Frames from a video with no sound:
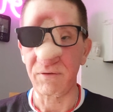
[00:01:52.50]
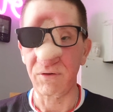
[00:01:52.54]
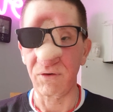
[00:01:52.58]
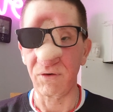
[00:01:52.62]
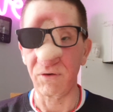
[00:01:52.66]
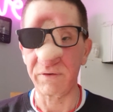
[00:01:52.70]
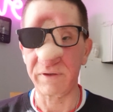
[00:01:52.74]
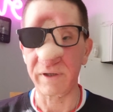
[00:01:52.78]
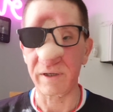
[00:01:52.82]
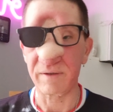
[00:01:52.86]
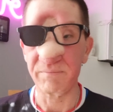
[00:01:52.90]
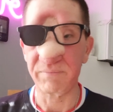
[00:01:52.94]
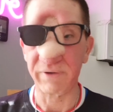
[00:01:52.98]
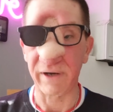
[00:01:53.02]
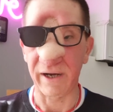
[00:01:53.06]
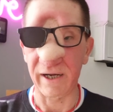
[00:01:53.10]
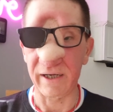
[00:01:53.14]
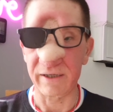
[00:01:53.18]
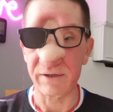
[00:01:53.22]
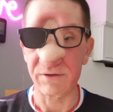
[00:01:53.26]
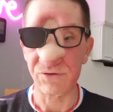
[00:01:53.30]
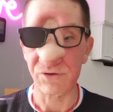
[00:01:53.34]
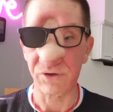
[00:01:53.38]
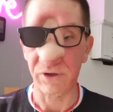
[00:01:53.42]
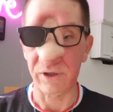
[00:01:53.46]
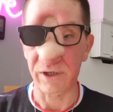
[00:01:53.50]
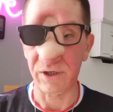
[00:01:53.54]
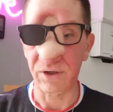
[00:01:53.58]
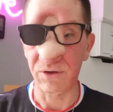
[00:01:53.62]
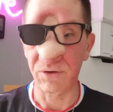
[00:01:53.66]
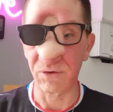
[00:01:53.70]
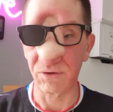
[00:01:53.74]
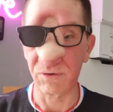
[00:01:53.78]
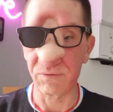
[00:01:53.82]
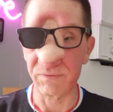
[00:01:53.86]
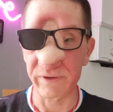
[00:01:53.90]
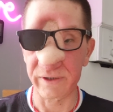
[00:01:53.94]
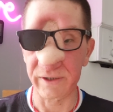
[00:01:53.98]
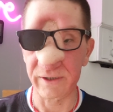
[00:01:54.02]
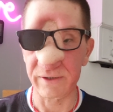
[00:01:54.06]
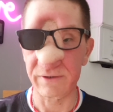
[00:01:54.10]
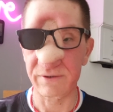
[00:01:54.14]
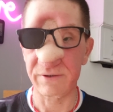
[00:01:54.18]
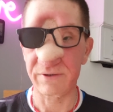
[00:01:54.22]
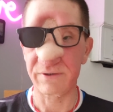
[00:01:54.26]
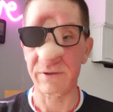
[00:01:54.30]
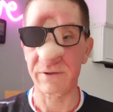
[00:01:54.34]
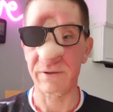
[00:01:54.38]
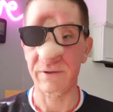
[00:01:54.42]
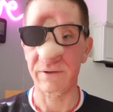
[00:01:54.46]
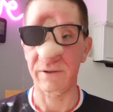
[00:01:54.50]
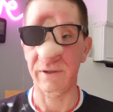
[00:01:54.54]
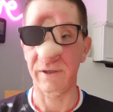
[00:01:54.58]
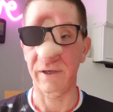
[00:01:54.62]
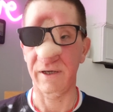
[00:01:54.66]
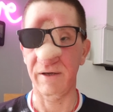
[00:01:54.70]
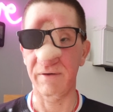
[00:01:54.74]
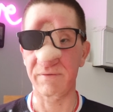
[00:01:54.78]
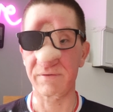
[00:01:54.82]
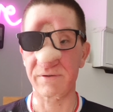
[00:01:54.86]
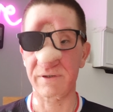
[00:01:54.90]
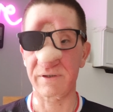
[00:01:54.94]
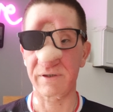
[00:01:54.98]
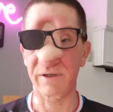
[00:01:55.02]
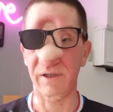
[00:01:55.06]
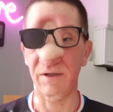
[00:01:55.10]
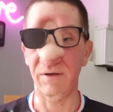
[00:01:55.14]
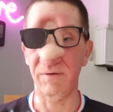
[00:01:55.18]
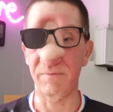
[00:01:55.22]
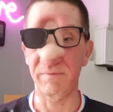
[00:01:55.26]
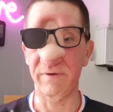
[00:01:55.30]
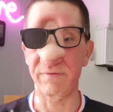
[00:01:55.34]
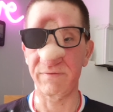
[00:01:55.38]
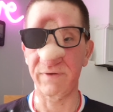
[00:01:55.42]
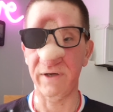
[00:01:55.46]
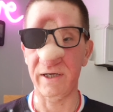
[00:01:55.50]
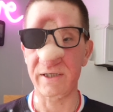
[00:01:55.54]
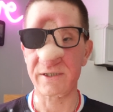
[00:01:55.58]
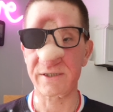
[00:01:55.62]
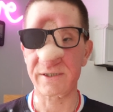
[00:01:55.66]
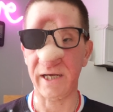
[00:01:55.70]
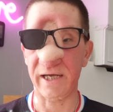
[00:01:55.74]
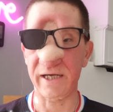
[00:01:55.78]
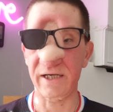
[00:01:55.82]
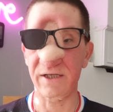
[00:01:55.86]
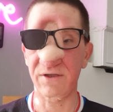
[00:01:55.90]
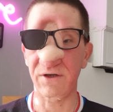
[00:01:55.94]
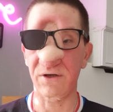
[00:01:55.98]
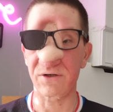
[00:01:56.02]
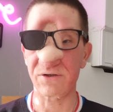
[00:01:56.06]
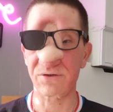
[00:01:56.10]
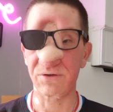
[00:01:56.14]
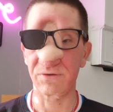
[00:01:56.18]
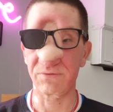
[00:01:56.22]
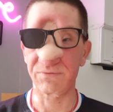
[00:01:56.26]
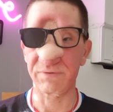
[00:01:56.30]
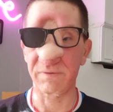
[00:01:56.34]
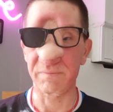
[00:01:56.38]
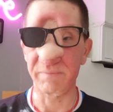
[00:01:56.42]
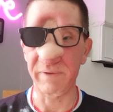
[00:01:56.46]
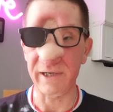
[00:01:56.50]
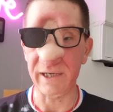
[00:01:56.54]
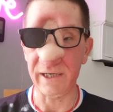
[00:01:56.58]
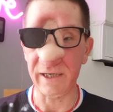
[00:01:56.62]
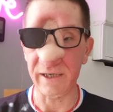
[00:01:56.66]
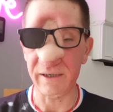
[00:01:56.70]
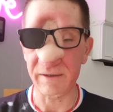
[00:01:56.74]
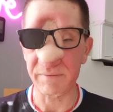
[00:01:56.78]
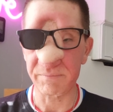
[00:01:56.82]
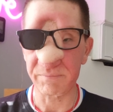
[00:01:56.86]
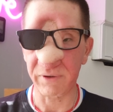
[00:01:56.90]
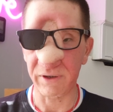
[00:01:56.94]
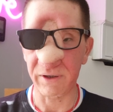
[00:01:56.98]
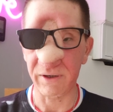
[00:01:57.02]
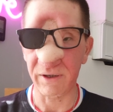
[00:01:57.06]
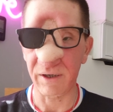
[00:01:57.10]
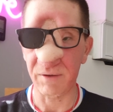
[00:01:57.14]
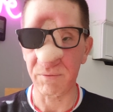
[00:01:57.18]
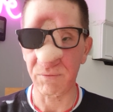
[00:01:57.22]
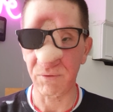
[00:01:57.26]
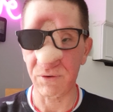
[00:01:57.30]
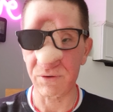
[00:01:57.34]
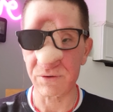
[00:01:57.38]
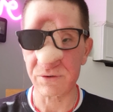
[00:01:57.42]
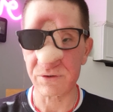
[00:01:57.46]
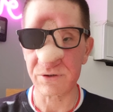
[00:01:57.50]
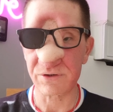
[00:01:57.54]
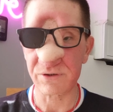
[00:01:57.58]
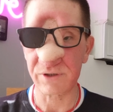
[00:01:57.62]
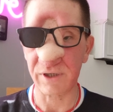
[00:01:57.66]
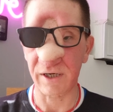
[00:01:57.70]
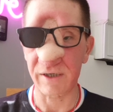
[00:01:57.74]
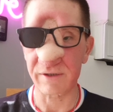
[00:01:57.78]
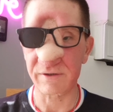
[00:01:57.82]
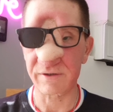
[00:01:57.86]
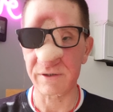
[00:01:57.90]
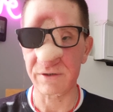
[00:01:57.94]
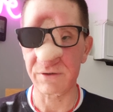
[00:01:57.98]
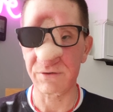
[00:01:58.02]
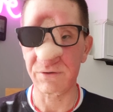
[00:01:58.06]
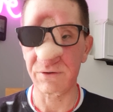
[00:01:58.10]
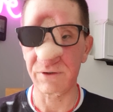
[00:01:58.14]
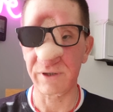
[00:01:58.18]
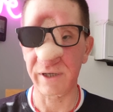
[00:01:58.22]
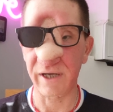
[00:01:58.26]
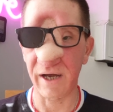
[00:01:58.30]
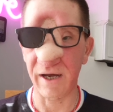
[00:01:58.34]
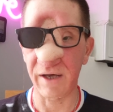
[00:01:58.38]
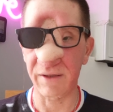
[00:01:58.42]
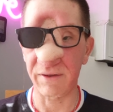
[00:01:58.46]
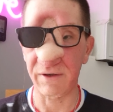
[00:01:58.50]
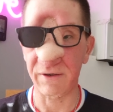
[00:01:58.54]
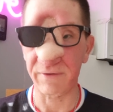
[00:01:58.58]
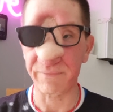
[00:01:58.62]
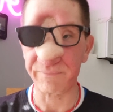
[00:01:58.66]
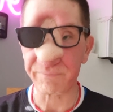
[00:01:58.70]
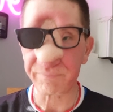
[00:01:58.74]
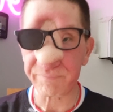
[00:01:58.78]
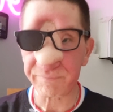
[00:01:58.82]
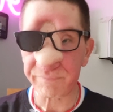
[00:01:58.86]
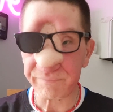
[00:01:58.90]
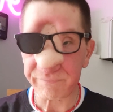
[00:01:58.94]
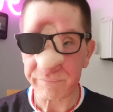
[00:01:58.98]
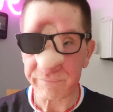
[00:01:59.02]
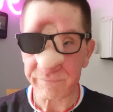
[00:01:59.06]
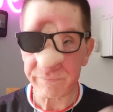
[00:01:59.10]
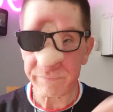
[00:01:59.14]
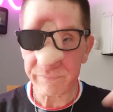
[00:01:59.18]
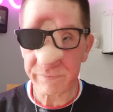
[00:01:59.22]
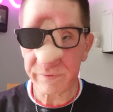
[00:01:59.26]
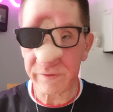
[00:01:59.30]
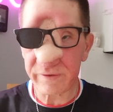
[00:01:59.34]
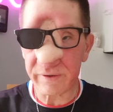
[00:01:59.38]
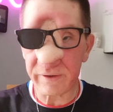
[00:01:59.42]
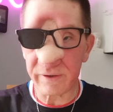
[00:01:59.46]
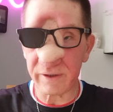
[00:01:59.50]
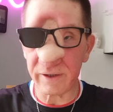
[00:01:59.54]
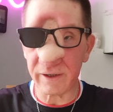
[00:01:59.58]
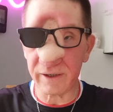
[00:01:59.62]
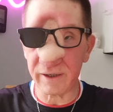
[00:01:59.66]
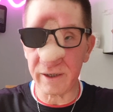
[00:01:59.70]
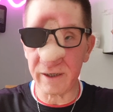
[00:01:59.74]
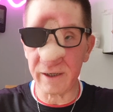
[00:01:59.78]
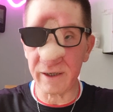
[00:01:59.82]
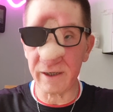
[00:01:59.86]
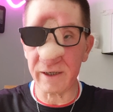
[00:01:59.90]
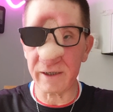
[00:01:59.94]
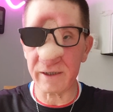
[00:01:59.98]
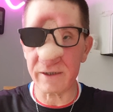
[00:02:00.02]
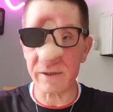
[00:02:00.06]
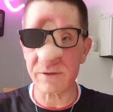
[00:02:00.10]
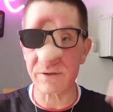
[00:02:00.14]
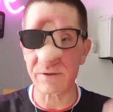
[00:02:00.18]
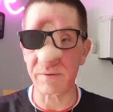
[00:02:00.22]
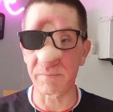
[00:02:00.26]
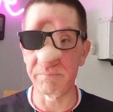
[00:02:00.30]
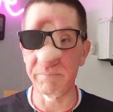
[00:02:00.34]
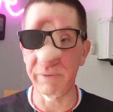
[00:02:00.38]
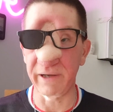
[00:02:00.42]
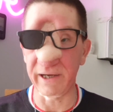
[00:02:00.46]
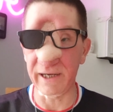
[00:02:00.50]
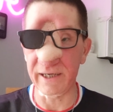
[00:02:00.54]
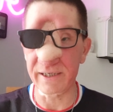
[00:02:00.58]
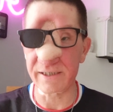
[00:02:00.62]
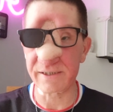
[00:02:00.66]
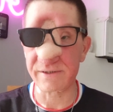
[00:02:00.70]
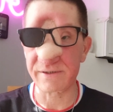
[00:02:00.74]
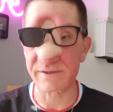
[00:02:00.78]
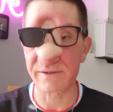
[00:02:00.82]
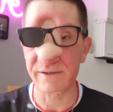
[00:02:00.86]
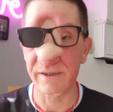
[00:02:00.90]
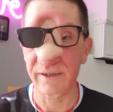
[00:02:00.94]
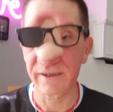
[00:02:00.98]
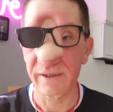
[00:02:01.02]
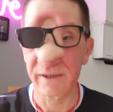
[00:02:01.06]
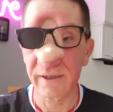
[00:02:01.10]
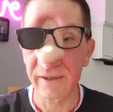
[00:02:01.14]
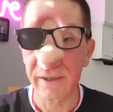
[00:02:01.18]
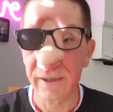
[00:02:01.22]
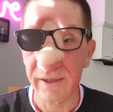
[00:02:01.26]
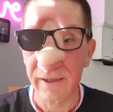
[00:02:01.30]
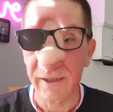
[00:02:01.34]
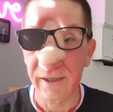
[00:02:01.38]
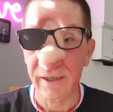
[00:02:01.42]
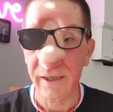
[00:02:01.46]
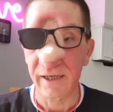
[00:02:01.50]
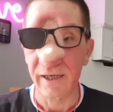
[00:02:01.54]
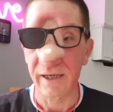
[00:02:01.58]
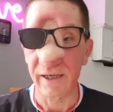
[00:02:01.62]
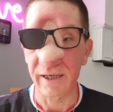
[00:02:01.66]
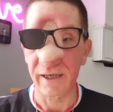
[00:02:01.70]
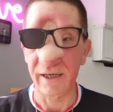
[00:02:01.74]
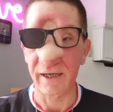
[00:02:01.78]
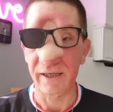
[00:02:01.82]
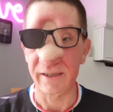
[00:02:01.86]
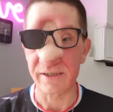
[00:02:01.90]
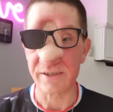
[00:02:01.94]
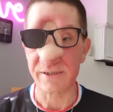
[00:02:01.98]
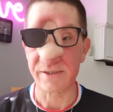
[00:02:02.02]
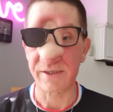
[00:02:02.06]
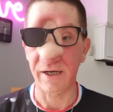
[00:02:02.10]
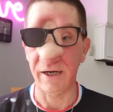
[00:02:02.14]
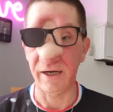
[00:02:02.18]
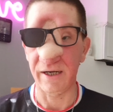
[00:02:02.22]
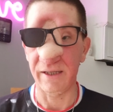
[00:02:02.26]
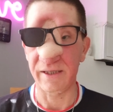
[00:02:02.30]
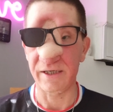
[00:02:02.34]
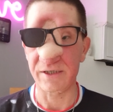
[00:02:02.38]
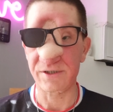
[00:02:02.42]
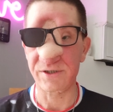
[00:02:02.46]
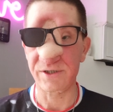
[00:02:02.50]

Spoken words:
clothing brand during COVID. It was a little bit of a side hustle for me, but it was starting to gather some pace at the start of